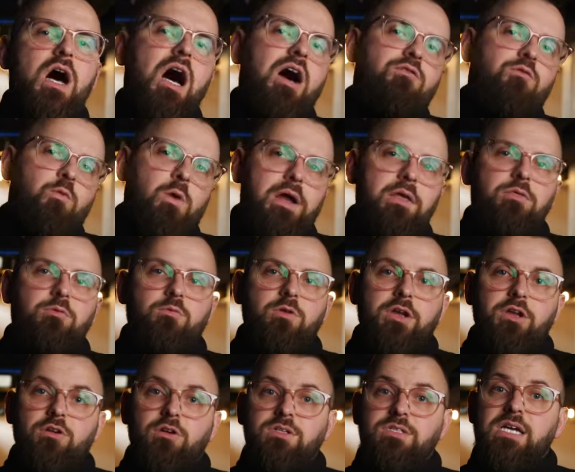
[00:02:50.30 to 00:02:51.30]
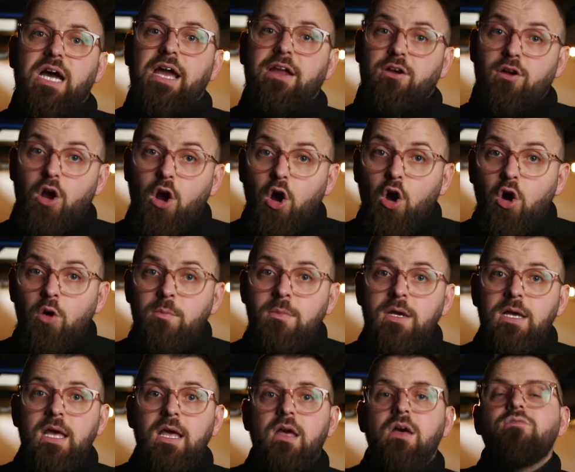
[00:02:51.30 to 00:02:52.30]
off-white throughout your entire home,
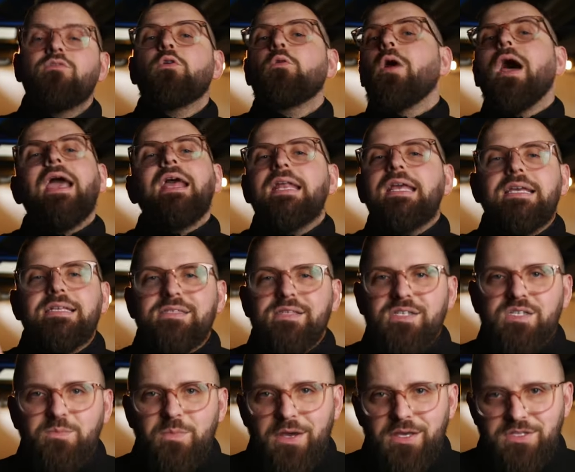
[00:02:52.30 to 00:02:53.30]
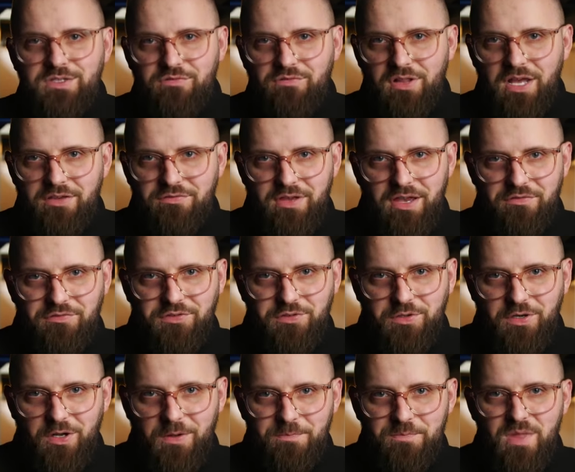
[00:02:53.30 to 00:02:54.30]
variety is the spice of life
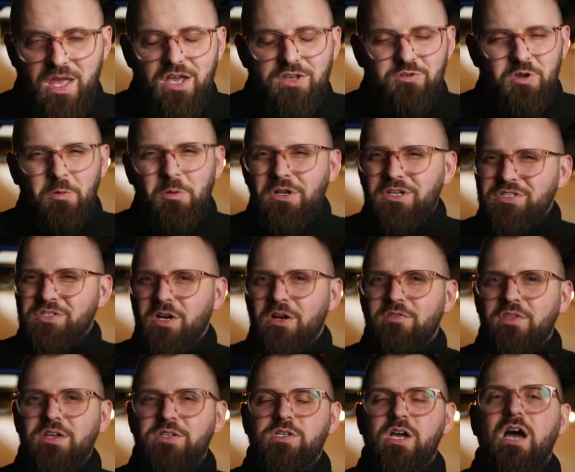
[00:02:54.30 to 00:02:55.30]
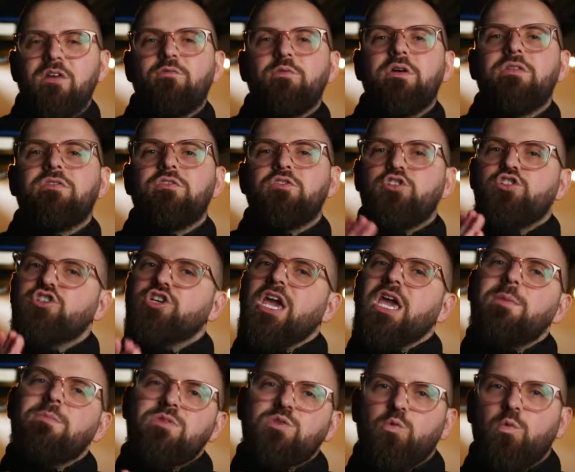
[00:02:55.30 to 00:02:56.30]
after all. So I want to start things off with
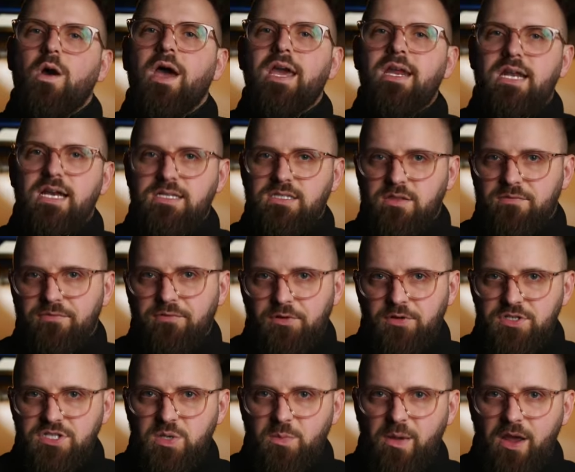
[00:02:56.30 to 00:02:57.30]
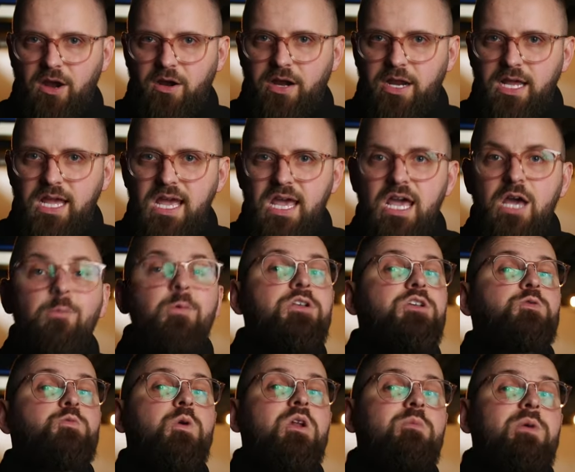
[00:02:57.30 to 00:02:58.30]
James White as the first pairing,
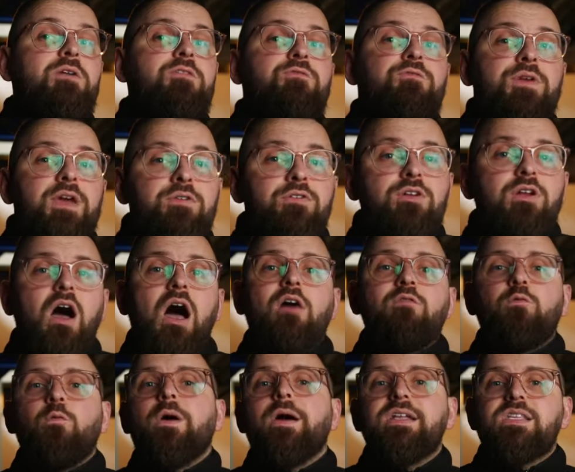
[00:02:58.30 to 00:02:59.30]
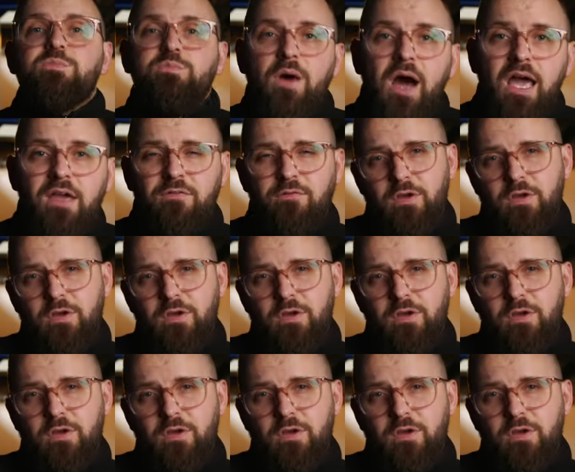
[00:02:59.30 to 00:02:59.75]
which is one of my favorite off-whites by